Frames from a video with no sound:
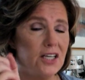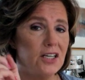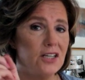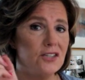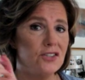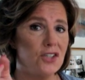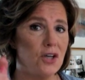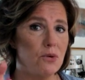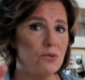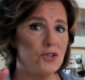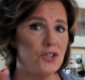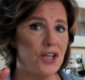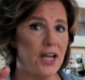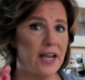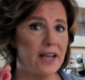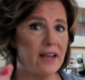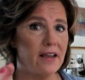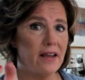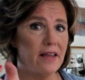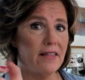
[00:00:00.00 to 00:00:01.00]
So
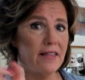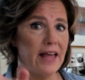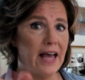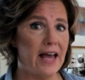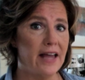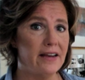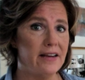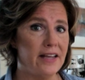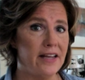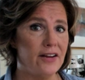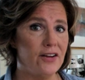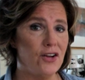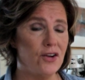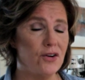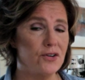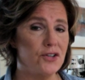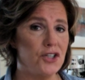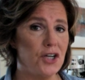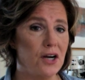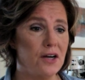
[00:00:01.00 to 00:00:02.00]
check that in your
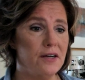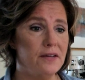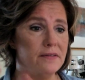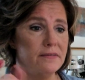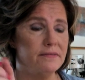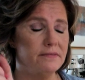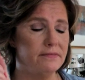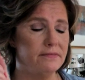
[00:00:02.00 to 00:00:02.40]
chart.